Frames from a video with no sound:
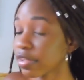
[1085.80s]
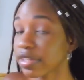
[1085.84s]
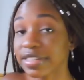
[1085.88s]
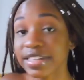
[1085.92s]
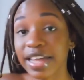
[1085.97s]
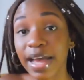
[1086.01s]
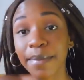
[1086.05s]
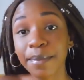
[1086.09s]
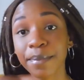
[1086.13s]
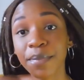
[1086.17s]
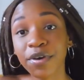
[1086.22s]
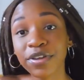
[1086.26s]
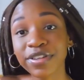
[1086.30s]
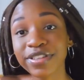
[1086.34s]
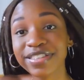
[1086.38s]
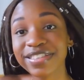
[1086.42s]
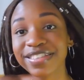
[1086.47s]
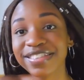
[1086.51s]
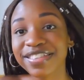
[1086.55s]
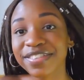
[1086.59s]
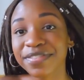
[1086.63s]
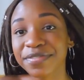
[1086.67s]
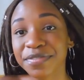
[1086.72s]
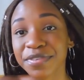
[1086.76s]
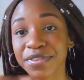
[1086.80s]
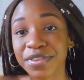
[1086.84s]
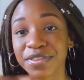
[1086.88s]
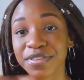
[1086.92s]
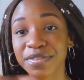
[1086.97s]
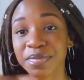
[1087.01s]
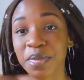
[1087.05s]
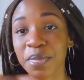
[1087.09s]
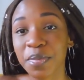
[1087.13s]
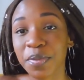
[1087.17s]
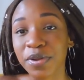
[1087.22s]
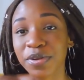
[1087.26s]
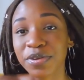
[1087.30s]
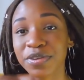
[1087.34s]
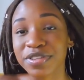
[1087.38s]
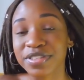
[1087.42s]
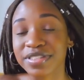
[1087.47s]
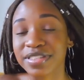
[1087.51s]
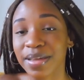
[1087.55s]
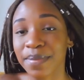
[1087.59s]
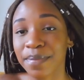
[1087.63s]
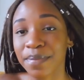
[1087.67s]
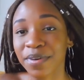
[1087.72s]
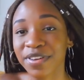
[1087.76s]
tampons, for those people who use
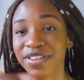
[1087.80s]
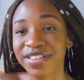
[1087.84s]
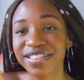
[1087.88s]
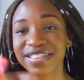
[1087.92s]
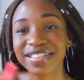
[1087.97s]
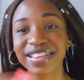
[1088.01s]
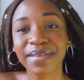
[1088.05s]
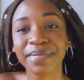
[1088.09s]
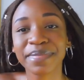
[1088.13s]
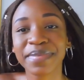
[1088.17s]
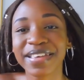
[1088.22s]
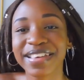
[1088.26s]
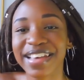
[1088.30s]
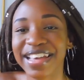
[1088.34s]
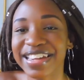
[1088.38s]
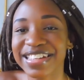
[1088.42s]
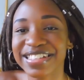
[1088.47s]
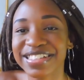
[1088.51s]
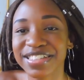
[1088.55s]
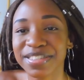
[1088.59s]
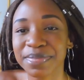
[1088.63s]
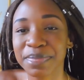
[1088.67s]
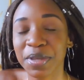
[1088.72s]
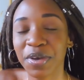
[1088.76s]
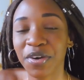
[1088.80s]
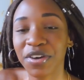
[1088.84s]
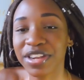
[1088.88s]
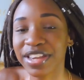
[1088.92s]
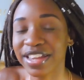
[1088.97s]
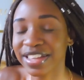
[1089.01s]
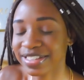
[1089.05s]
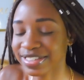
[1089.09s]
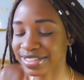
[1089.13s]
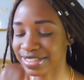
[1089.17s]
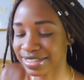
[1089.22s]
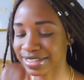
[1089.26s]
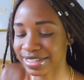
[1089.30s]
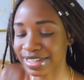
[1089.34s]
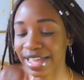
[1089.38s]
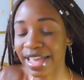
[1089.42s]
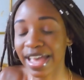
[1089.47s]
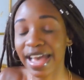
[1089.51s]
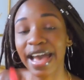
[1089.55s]
tampons, can I just be honest,